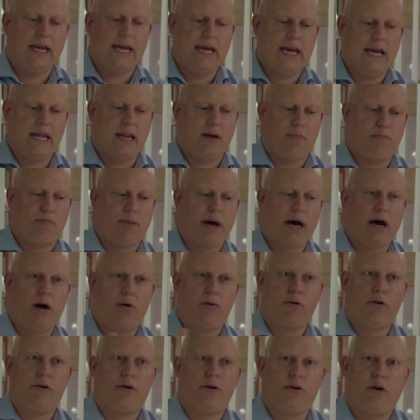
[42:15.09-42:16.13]
in a
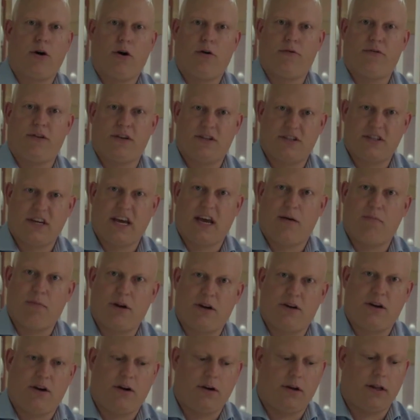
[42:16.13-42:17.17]
powder of the same
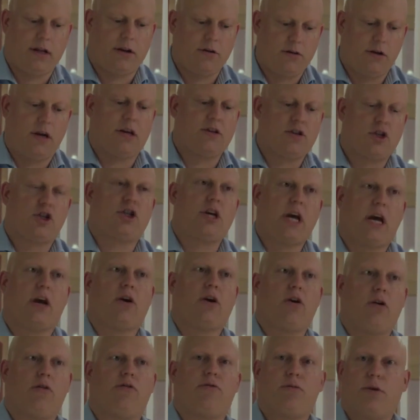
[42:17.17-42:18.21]
material that you just shake
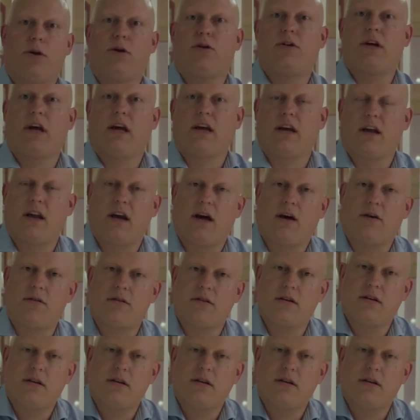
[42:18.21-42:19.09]
off when you take it out.